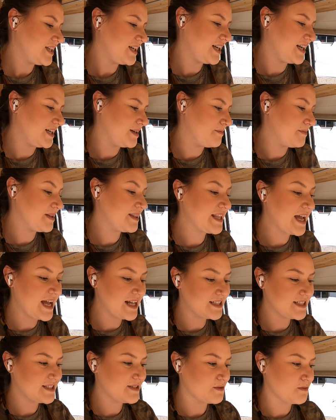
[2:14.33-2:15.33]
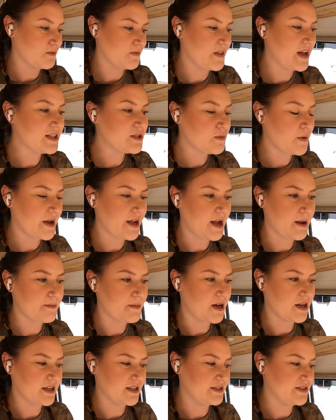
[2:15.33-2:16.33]
But that's why
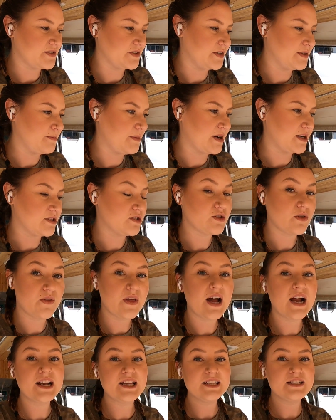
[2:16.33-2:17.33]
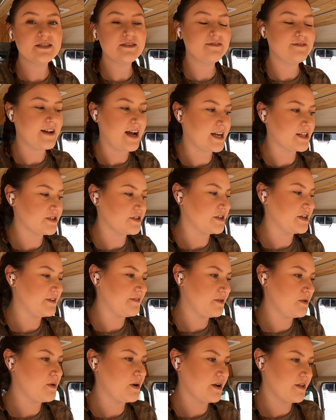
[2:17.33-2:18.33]
I'm not concerned about it. So that is a factor.
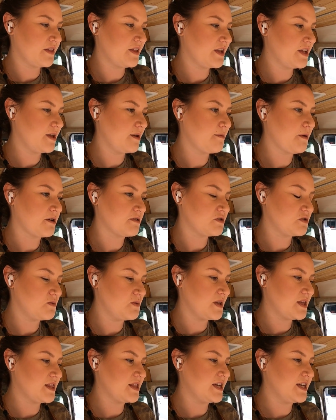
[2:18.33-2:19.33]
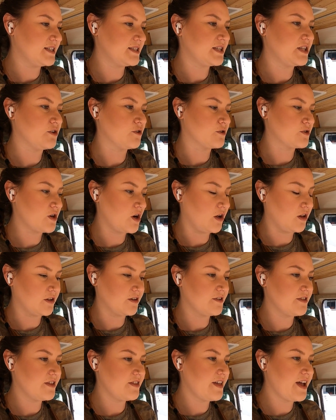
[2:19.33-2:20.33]
If you are thinking about doing this and you're
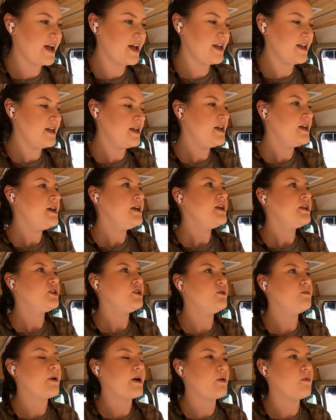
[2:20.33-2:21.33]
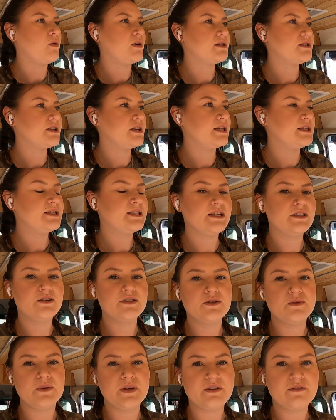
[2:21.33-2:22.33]
taller than that, you might want to
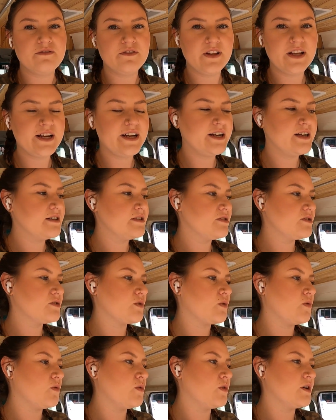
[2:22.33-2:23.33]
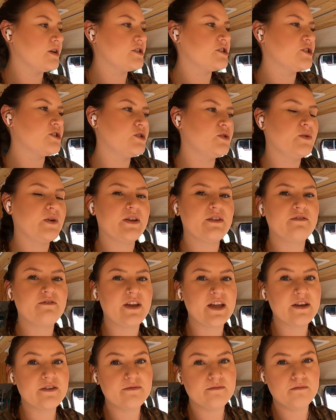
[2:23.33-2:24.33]
consider doing flares or just doing
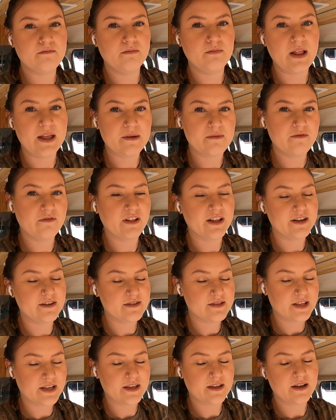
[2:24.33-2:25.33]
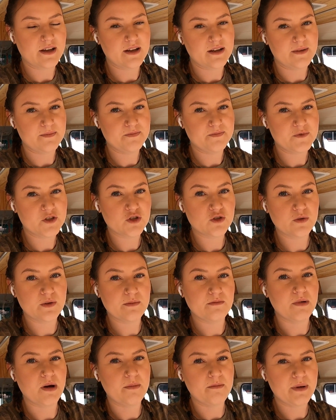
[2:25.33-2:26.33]
fake like flares, like just
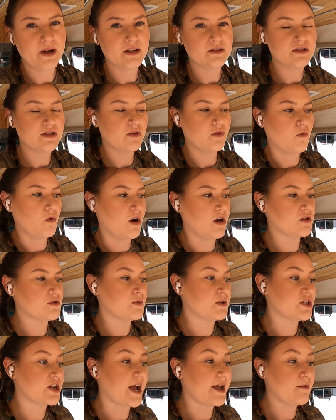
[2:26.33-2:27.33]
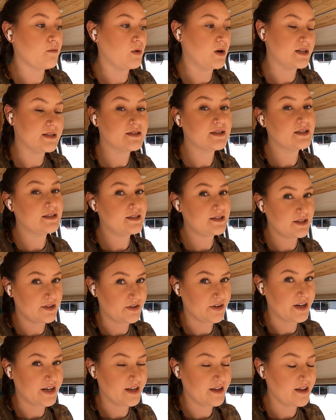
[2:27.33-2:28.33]
doing bump outs in the walls, which I was
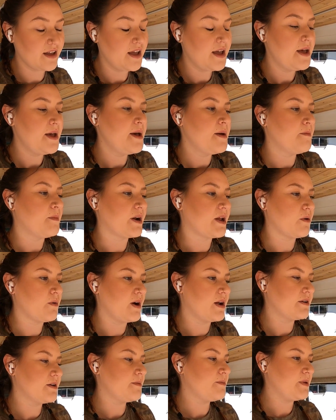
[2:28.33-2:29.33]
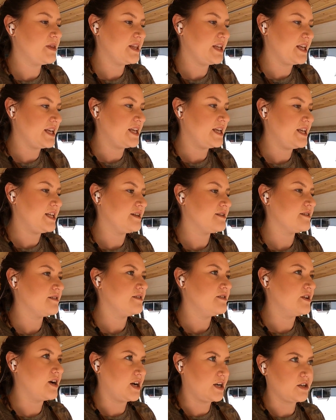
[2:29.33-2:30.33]
considering, but I wound up in the end
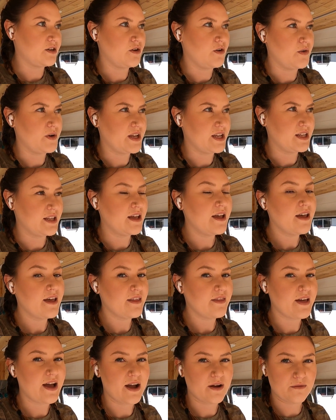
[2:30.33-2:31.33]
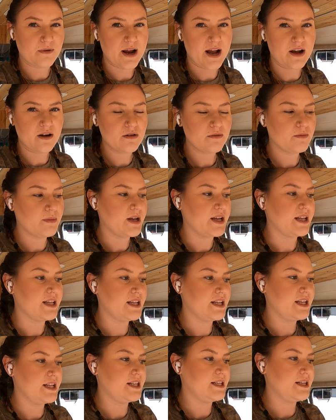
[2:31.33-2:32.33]
not going that route. But
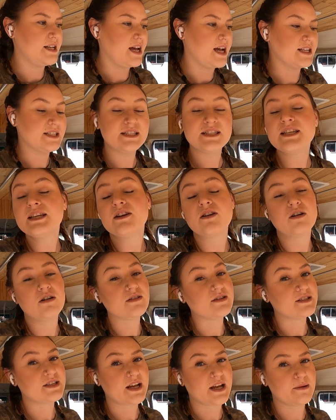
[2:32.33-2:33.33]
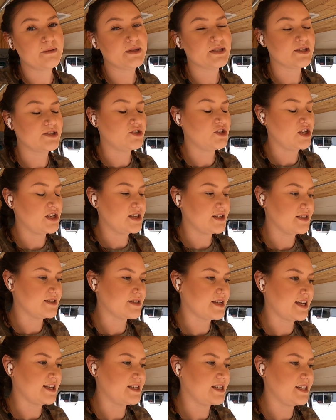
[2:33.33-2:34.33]
I see it all the time. It's a
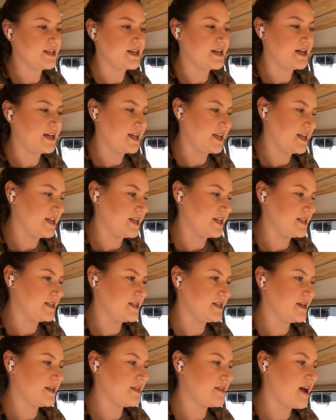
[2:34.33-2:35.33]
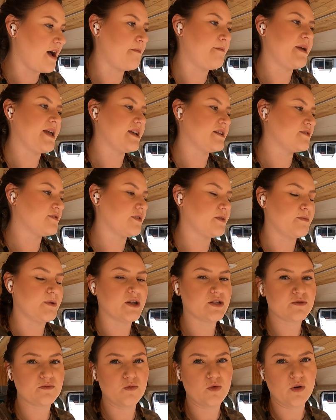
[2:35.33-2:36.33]
genius idea and that makes for
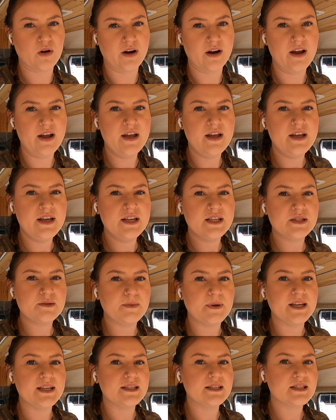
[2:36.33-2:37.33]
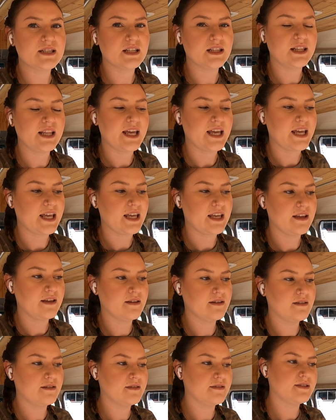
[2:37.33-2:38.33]
much more space to lay
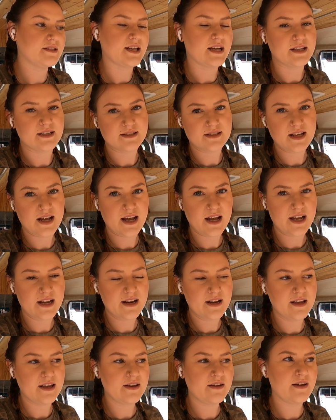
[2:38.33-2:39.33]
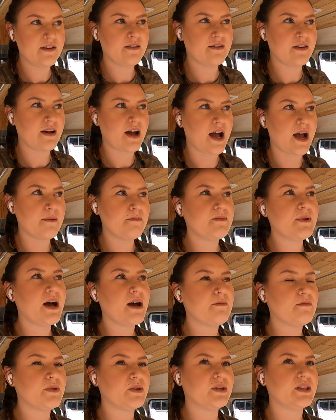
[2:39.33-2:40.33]
side to side. I'm
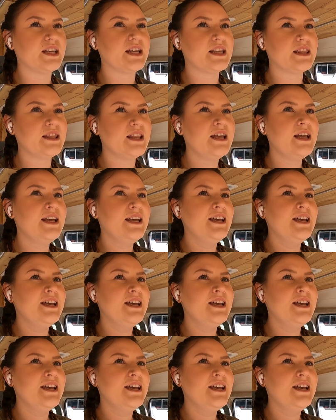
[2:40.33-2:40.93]
not building.